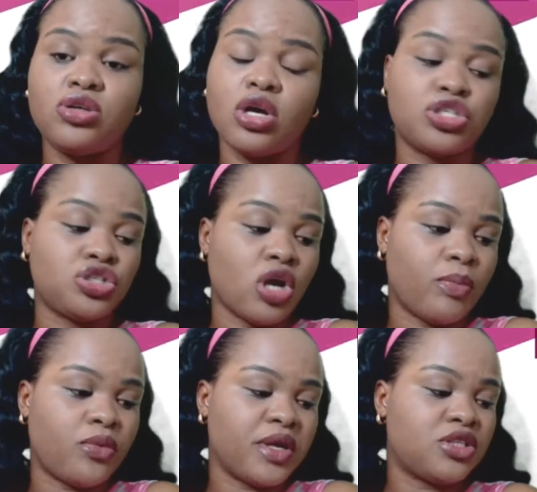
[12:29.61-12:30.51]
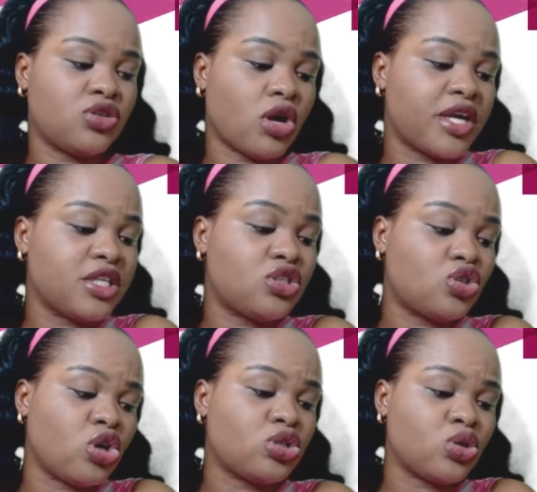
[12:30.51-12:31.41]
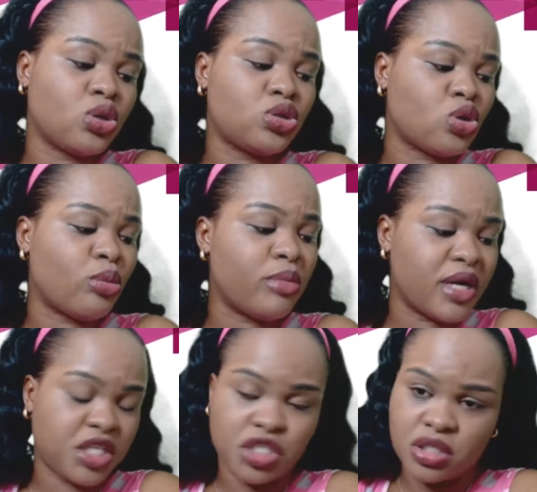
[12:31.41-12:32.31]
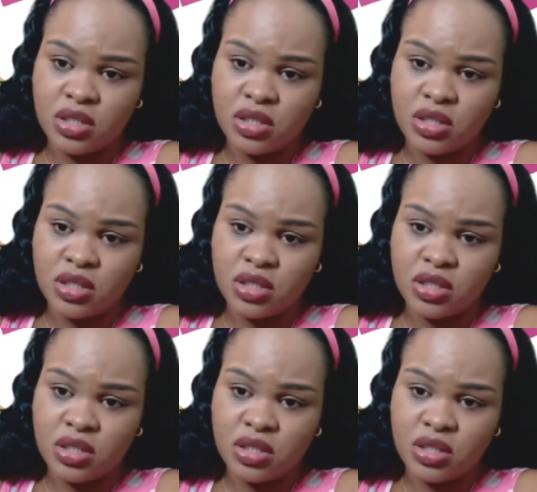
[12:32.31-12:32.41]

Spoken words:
Talk shop. We're talking so much.